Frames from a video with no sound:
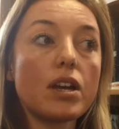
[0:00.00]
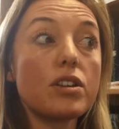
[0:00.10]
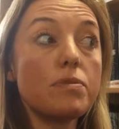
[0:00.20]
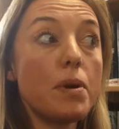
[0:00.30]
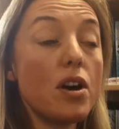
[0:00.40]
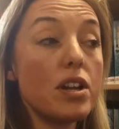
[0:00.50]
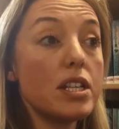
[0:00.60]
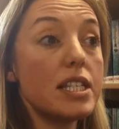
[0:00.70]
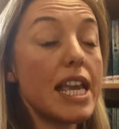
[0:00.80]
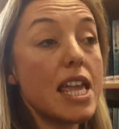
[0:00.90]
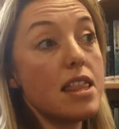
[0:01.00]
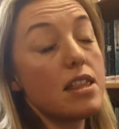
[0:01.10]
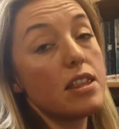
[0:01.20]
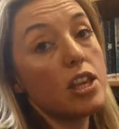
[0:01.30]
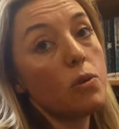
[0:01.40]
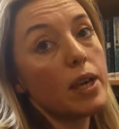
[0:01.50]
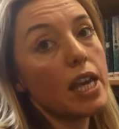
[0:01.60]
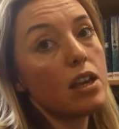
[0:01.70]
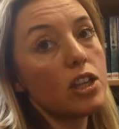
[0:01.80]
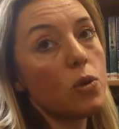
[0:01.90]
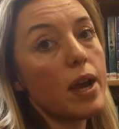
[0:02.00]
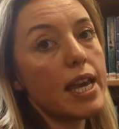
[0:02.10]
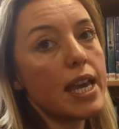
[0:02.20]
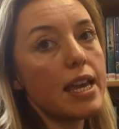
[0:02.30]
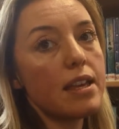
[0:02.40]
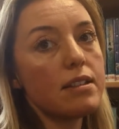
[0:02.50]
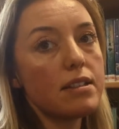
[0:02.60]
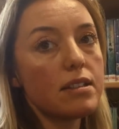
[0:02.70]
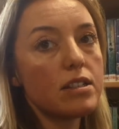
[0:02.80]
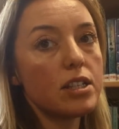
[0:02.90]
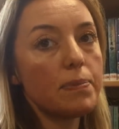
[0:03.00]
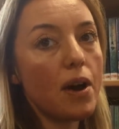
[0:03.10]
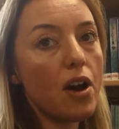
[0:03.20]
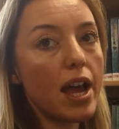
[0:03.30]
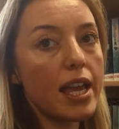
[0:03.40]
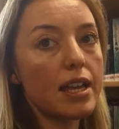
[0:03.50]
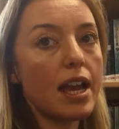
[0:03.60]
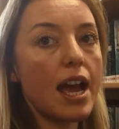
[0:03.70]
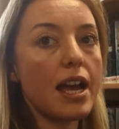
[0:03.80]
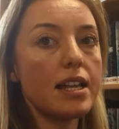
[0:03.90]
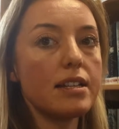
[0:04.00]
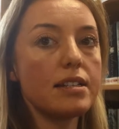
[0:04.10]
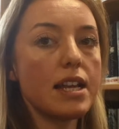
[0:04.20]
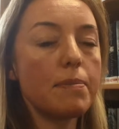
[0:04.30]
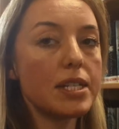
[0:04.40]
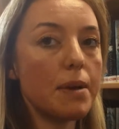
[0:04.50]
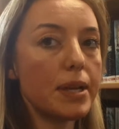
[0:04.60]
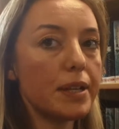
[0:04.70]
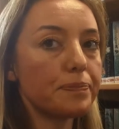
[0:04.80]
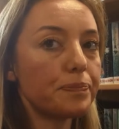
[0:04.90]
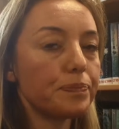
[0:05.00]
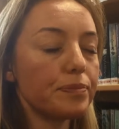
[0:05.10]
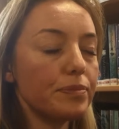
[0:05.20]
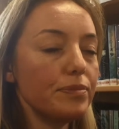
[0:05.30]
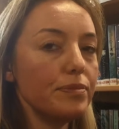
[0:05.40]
good partners in the UAE, Dubai and Abu Dhabi.